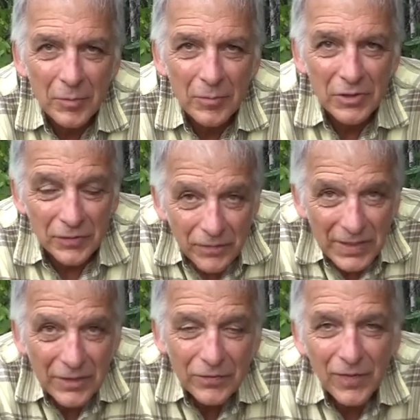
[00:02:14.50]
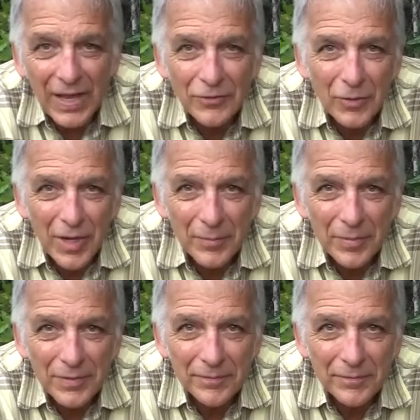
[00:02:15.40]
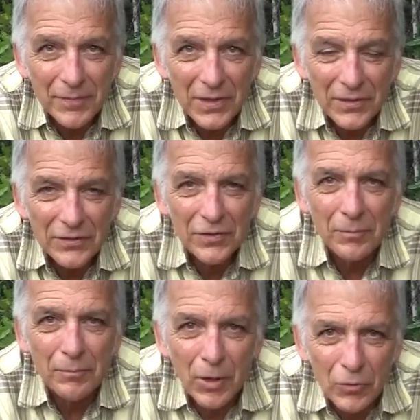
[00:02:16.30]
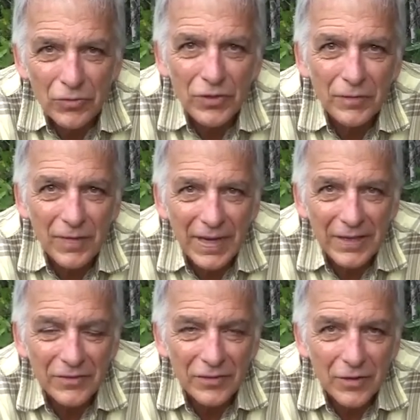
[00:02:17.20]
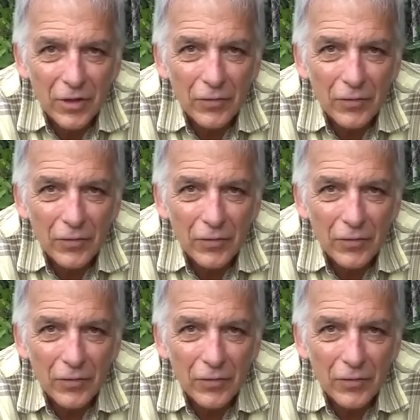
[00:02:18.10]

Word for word: But the Venus flytrap is the most advanced